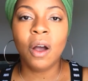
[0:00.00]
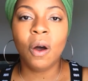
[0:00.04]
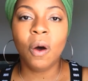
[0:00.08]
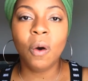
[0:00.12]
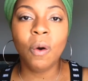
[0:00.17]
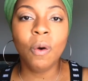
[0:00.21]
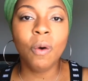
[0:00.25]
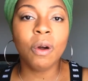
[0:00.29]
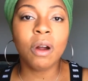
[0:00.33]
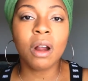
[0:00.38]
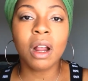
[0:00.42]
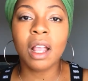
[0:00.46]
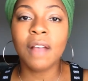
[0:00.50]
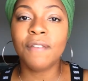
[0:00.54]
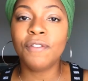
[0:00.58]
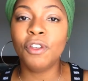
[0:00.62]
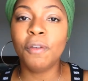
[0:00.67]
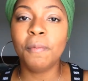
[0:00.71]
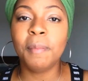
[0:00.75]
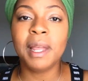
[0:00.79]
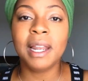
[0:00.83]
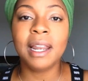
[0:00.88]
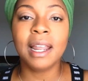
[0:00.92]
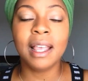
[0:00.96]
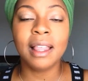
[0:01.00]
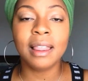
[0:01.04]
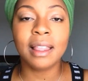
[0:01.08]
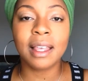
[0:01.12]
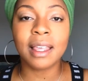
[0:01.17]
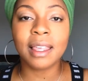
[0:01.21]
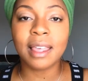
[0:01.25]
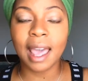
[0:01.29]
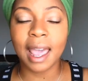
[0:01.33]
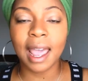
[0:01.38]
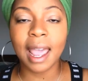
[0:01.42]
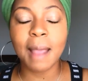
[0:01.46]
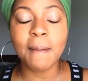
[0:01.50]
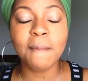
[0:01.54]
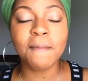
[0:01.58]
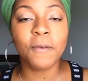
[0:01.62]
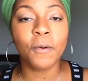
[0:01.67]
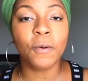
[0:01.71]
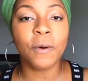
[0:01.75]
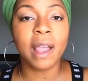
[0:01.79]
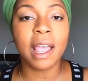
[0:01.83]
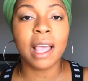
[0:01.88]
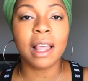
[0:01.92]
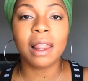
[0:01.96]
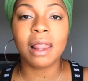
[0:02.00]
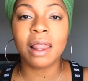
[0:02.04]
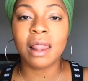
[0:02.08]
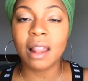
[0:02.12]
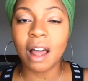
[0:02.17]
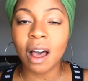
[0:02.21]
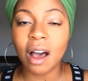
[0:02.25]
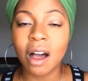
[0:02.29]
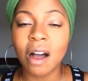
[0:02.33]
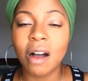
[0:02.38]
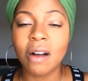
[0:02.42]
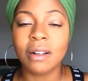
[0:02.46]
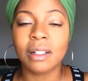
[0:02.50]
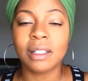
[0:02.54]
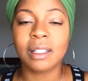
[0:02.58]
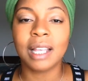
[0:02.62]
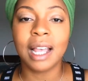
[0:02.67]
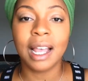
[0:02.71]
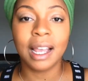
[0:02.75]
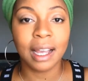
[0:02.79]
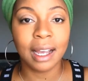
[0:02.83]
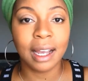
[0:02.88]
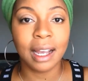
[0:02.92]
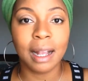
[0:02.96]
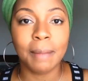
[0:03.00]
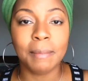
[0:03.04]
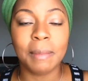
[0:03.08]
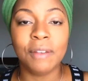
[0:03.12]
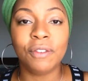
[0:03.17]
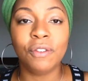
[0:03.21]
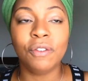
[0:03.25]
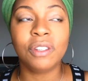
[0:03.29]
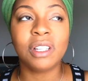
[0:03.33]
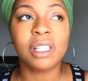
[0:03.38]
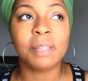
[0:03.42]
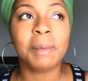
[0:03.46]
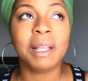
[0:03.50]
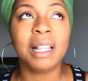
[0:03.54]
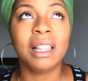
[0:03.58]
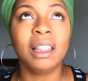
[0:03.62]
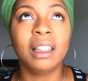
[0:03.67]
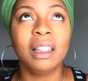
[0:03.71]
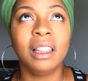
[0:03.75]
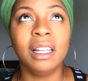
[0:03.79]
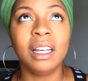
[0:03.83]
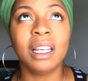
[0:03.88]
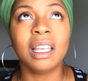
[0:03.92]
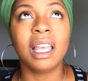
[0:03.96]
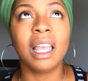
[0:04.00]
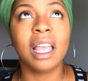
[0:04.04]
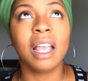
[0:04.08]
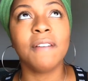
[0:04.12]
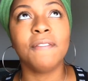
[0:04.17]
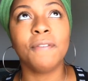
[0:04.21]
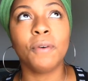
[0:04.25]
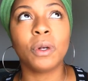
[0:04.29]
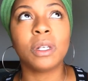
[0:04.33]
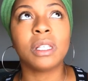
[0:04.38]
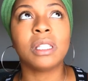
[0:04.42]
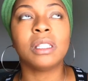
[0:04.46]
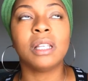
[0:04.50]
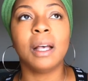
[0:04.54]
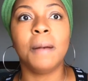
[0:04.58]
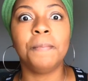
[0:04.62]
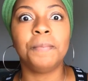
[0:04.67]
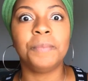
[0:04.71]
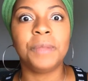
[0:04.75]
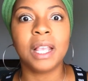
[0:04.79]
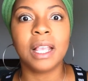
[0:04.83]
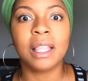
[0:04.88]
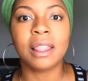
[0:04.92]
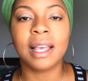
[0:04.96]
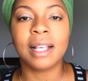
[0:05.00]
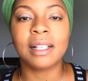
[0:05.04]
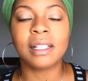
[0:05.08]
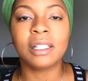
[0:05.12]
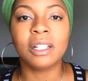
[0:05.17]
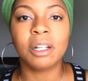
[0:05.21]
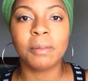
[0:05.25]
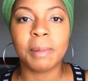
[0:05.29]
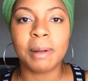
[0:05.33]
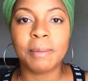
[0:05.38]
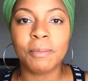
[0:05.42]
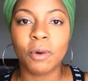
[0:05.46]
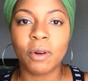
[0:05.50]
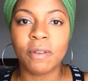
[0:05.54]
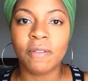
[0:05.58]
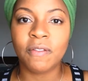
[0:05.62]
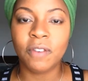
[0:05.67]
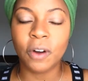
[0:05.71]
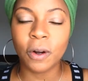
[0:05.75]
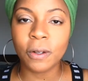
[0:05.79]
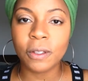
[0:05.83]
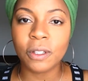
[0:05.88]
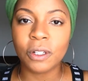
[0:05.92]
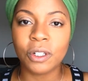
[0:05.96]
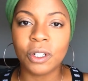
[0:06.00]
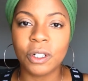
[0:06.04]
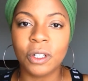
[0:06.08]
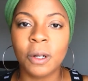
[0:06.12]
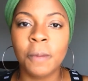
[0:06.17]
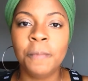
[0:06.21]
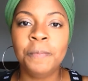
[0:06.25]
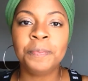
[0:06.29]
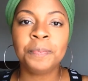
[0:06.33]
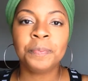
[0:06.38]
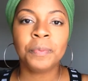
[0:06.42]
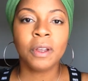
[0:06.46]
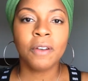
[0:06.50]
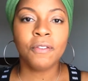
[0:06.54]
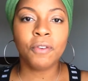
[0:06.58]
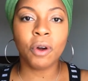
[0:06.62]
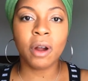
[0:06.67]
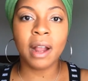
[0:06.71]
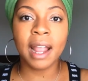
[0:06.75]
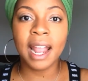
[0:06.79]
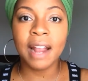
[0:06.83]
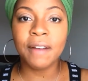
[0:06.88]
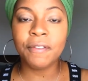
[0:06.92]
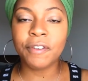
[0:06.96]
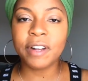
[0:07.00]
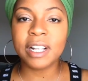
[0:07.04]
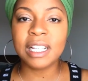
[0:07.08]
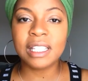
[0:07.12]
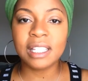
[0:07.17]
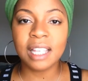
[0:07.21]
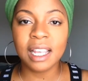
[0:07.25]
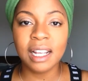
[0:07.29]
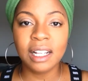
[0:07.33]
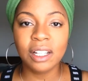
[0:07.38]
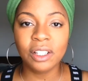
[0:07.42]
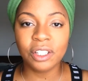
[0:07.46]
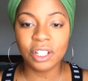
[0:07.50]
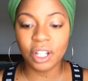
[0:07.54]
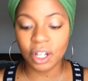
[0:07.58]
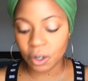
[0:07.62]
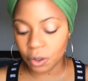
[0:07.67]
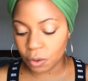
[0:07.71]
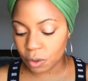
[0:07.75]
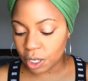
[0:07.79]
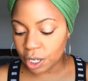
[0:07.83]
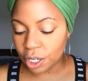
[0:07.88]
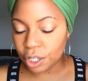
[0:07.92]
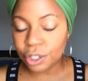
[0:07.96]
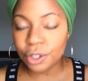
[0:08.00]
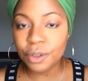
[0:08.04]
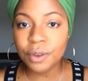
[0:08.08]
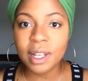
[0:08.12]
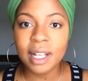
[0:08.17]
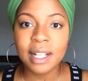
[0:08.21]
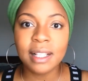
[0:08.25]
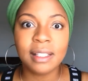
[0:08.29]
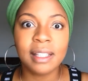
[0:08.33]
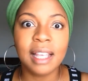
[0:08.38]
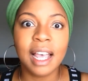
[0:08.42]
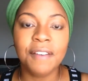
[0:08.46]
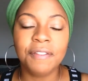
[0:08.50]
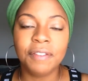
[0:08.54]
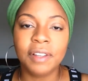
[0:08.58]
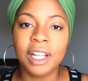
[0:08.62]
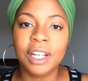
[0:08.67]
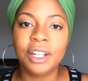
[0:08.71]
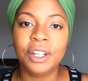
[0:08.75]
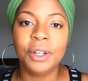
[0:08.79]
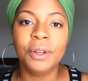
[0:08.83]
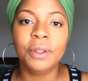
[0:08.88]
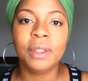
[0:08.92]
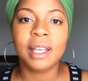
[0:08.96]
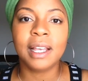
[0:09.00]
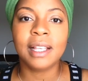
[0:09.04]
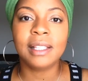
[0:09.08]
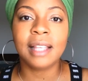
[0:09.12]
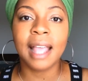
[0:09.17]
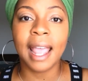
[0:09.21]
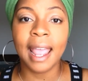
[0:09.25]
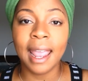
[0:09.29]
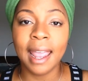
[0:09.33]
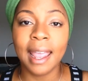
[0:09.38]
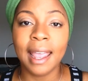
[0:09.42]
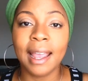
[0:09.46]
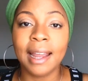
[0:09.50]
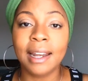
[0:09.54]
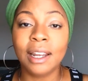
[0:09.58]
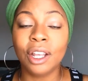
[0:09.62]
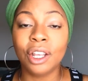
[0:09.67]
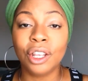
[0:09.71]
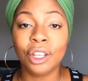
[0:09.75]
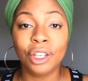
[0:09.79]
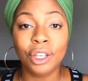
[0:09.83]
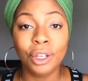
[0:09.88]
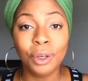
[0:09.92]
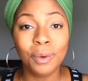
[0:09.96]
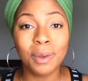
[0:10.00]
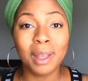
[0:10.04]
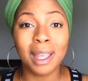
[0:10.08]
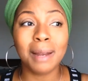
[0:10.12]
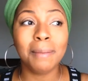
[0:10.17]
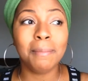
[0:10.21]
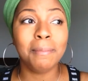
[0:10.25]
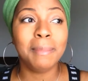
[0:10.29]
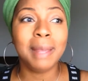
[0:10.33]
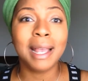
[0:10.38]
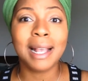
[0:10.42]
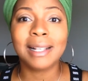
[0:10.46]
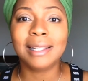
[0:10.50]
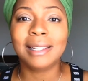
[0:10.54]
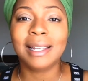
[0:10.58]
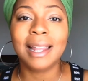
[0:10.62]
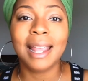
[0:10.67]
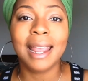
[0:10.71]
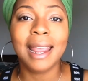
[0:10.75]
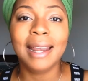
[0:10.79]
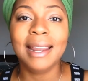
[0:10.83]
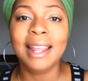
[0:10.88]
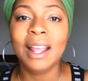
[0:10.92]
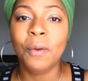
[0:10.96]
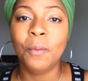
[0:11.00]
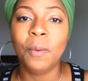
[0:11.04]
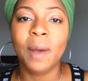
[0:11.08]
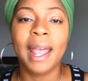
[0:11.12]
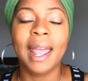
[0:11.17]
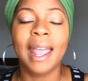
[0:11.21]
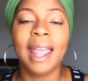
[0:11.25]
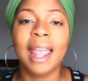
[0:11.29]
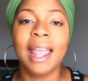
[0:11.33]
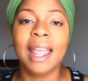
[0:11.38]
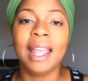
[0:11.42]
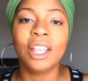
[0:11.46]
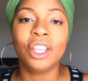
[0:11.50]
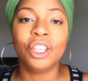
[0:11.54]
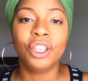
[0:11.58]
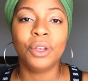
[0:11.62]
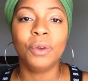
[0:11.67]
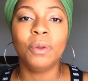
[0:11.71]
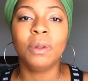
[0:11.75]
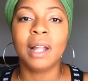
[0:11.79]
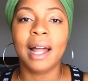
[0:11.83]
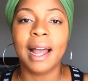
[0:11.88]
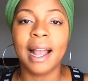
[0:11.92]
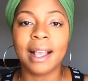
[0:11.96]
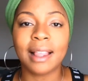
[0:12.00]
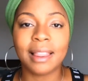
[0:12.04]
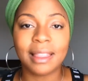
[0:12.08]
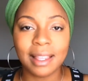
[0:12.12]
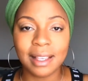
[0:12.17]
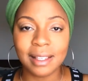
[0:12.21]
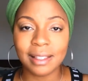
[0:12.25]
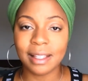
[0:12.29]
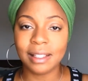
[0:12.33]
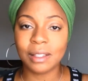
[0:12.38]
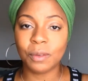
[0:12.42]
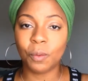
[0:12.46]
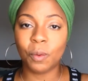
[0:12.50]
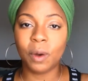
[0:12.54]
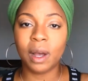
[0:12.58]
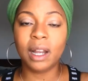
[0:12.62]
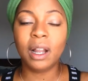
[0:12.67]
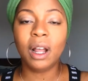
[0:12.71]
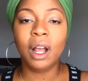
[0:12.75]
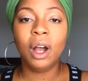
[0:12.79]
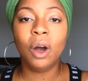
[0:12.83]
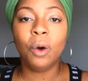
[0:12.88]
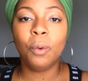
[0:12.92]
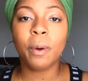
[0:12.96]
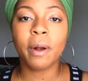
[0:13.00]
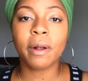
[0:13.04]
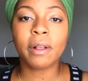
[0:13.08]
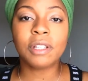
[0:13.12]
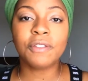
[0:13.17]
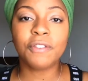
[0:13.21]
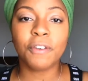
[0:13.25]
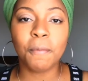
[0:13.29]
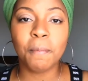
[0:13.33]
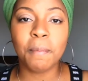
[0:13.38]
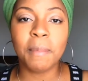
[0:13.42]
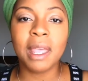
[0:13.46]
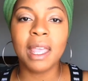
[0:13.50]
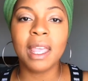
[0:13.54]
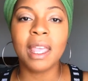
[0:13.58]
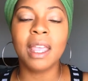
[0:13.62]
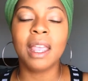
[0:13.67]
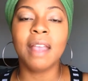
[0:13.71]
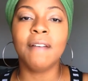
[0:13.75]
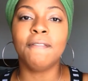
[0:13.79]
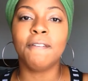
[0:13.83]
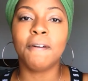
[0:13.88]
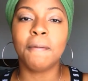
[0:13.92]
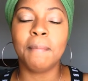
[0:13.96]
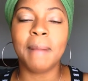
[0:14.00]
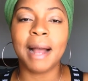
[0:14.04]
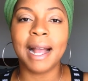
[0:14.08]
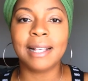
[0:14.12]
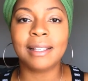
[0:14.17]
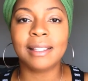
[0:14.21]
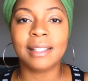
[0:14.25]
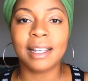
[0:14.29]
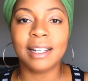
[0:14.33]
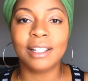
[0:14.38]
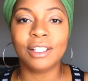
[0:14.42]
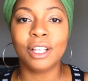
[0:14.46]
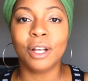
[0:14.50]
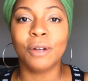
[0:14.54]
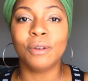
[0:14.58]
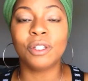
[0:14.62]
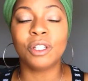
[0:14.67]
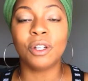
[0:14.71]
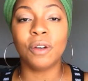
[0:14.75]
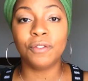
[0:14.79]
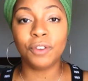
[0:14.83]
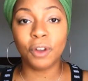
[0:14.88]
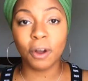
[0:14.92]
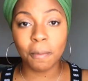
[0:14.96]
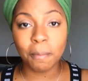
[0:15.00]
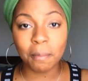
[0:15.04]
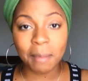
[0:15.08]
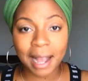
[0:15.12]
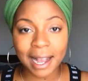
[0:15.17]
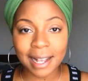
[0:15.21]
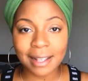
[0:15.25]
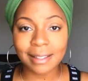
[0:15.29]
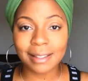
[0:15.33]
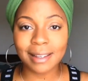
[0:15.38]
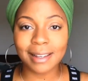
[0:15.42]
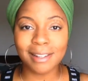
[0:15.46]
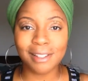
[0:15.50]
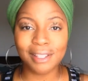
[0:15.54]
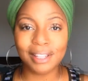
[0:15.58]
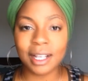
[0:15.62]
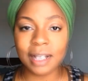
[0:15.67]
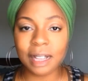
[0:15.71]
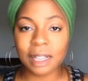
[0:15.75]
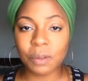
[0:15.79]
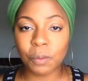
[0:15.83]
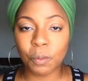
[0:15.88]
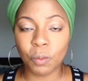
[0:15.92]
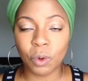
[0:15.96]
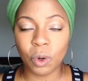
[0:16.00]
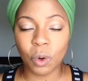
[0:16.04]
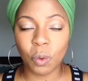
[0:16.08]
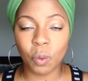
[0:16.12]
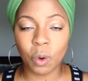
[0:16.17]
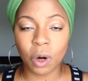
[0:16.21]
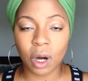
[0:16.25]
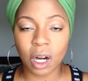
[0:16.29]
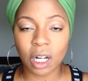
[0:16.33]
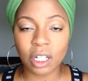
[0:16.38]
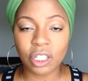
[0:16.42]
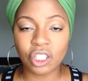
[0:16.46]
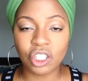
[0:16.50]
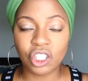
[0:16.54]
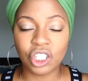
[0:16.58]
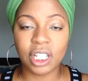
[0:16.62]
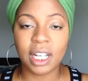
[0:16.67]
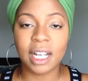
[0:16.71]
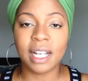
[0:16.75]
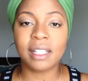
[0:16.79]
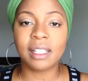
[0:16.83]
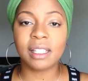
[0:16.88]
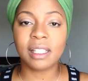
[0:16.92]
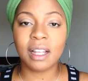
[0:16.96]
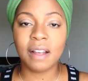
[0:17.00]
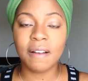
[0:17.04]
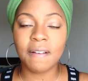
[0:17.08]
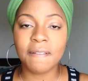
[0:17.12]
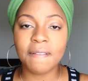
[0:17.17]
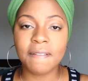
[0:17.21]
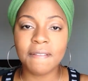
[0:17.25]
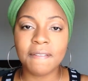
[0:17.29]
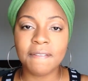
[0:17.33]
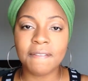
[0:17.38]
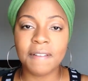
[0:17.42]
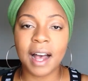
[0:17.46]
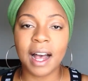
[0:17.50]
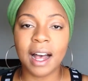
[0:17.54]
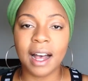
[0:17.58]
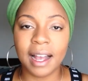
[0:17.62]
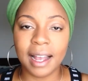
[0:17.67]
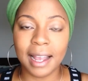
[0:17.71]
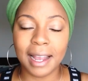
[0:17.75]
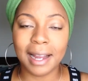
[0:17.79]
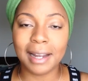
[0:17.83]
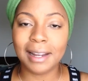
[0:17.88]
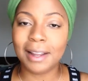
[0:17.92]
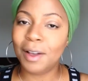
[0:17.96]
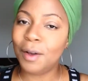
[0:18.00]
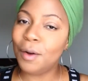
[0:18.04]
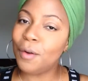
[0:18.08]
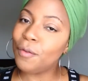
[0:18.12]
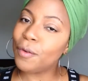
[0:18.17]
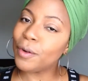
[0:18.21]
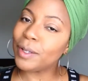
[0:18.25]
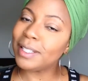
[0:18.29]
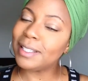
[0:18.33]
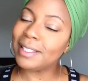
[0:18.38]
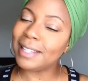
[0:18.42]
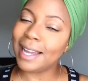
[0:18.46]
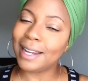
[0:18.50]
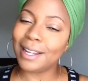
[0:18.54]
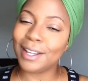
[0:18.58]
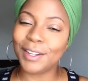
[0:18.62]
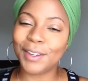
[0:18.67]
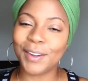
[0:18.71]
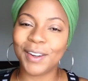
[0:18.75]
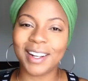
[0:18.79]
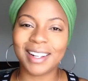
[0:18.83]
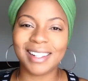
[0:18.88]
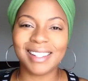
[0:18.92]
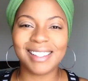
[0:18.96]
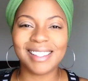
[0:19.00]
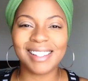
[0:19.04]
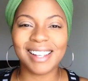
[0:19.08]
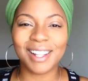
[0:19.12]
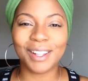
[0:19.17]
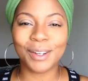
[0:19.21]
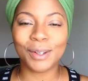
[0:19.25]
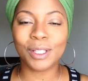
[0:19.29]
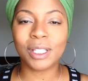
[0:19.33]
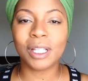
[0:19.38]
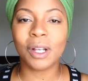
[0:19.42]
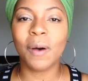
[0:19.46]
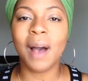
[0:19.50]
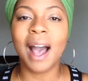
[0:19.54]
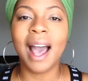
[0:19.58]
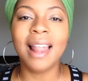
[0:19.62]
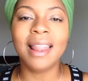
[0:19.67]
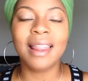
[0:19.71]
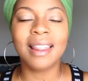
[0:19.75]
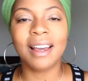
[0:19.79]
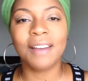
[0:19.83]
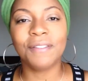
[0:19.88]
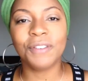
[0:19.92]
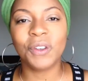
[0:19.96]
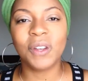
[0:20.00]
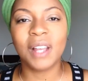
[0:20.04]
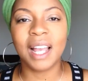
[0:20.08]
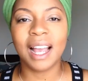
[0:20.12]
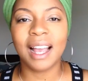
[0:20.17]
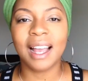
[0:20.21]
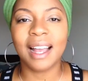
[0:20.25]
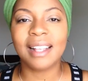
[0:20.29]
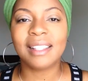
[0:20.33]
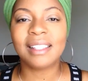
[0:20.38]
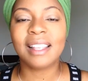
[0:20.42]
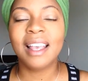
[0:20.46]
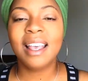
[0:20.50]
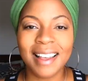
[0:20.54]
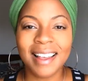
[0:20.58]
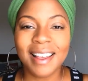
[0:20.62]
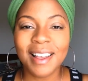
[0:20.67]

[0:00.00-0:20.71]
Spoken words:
Or if you've been in the game for a long time and you've just been looking for something that's a little bit more versatile for every skin tone, you can definitely do this. And you can mix it any way you like. This is what works for me and for my skin tone. So if you're my skin tone, this will work just fine for setting your concealer. So I love you guys.